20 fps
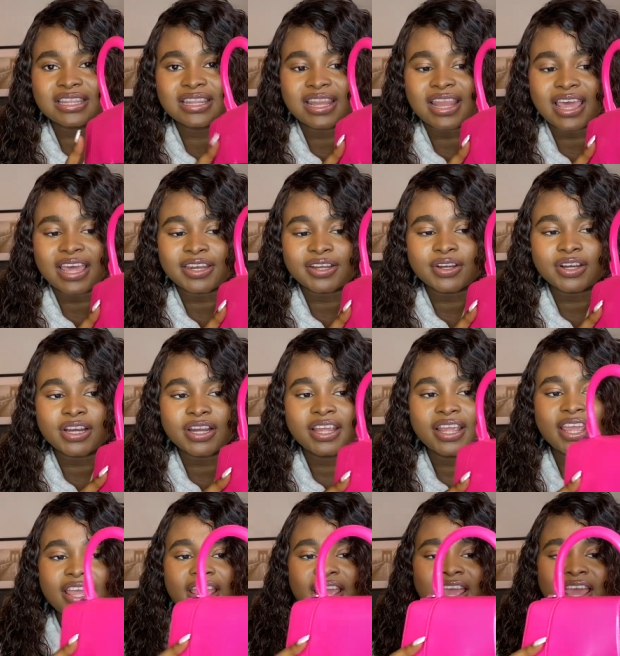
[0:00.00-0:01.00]
leather
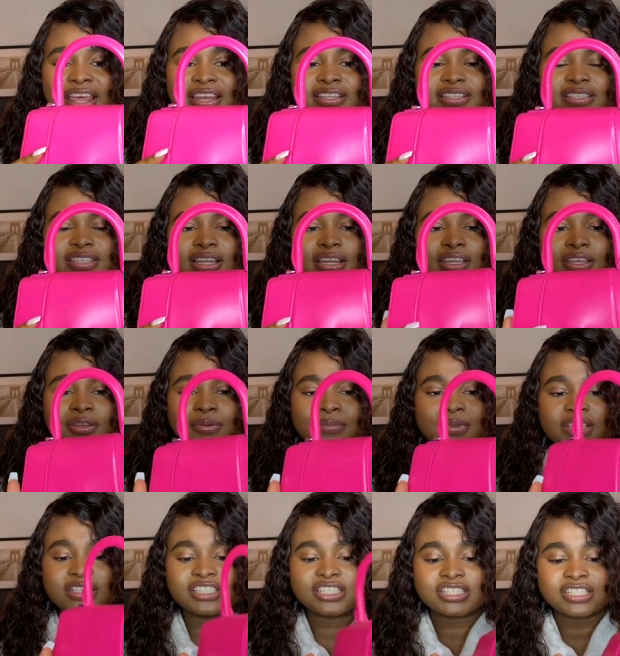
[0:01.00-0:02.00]
and it's a little
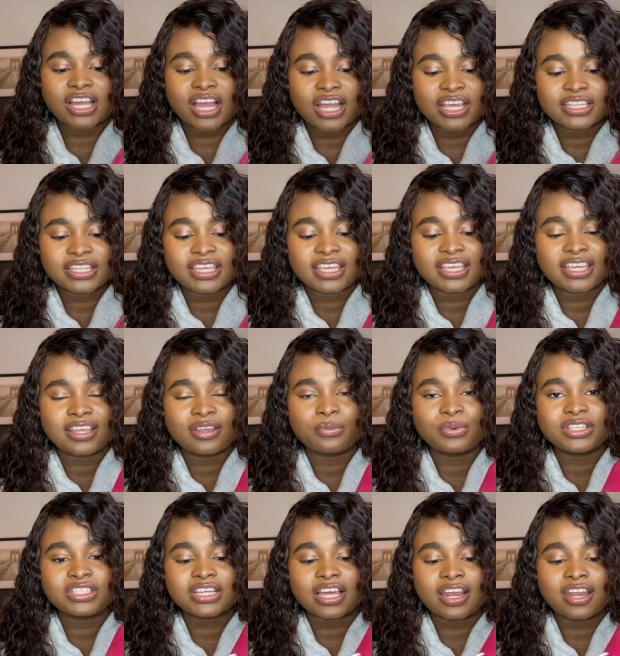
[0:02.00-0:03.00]
bit shiny
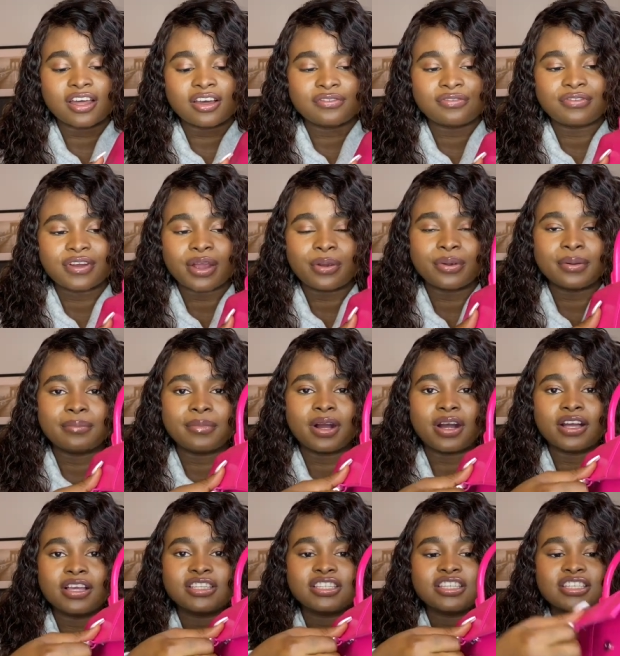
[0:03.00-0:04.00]
which i love very
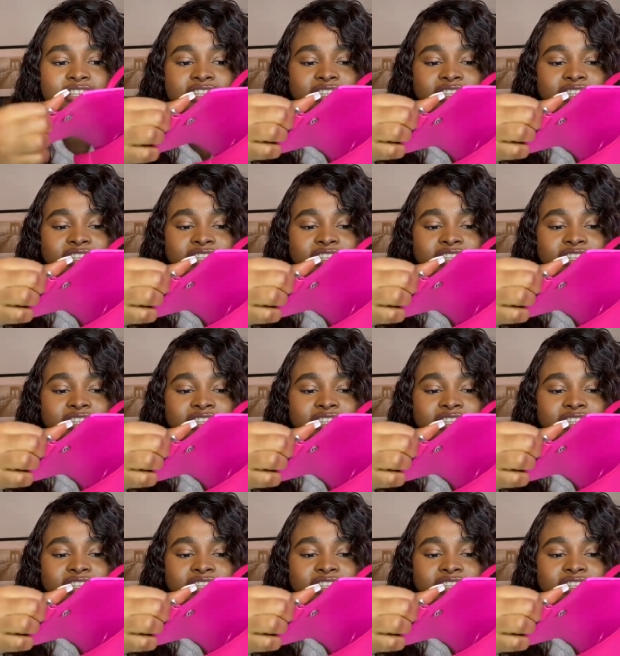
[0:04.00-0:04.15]
much